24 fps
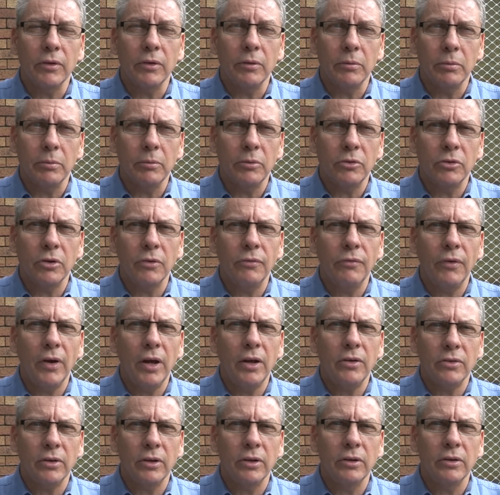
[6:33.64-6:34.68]
of the
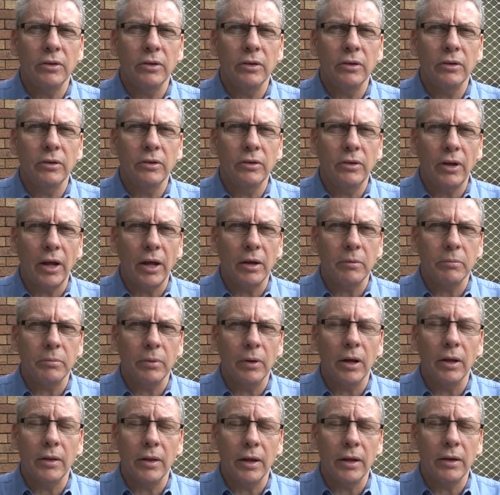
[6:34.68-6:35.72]
sophetes and down
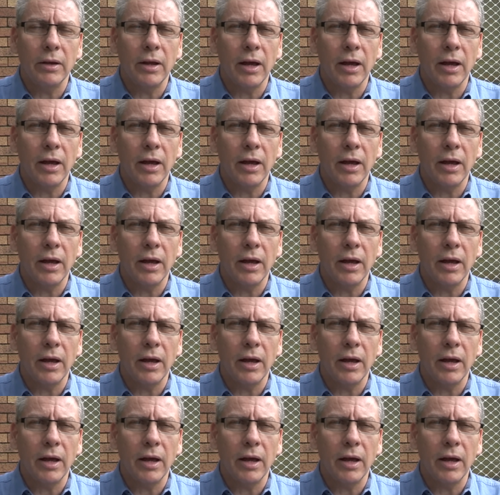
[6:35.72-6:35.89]
the